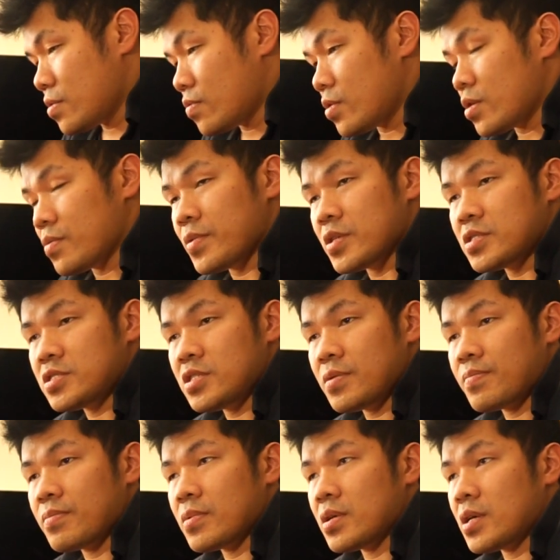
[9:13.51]
will be
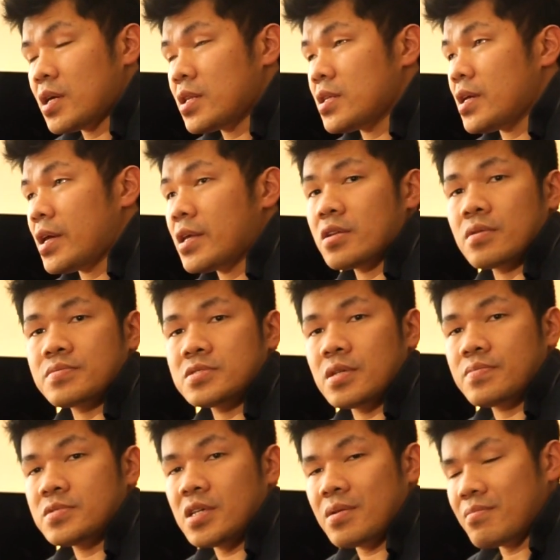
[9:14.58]
shipped at the end of
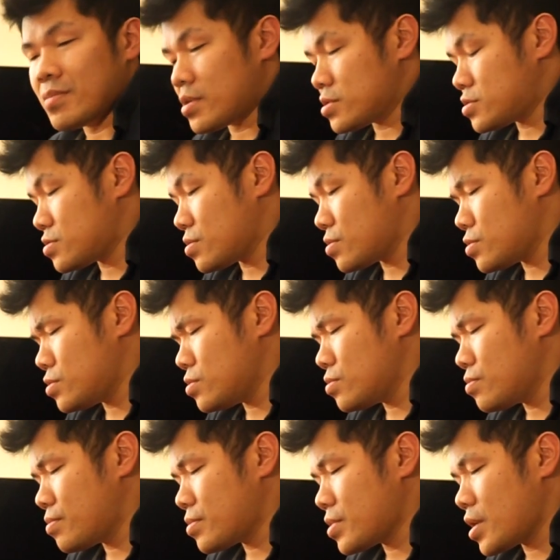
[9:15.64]
September, so
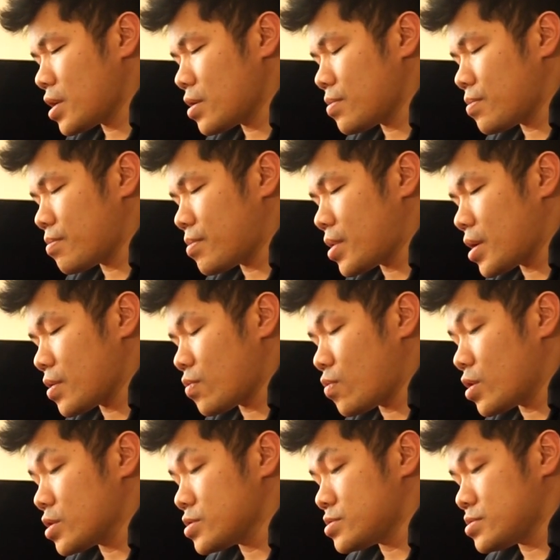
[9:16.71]
you guys might
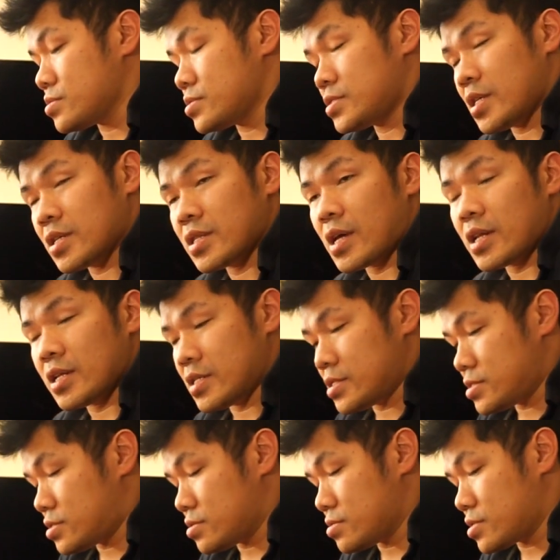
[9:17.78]
want to take that
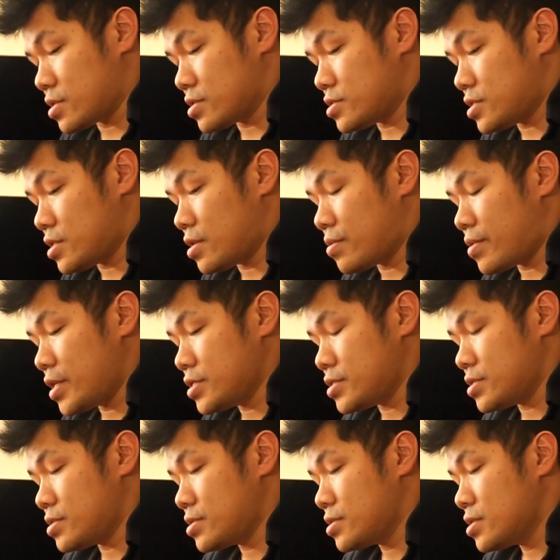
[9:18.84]
into
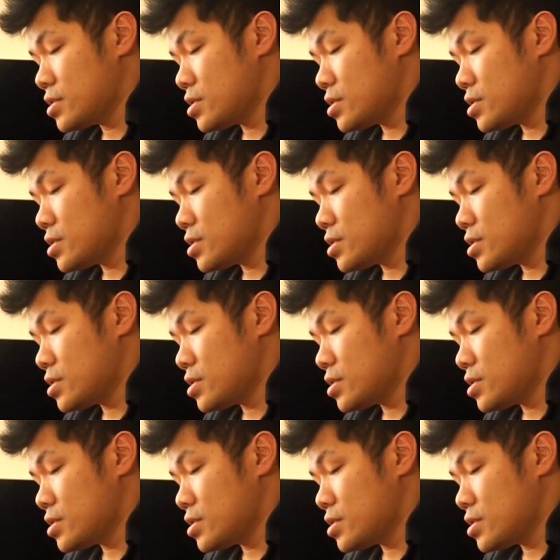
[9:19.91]
consideration.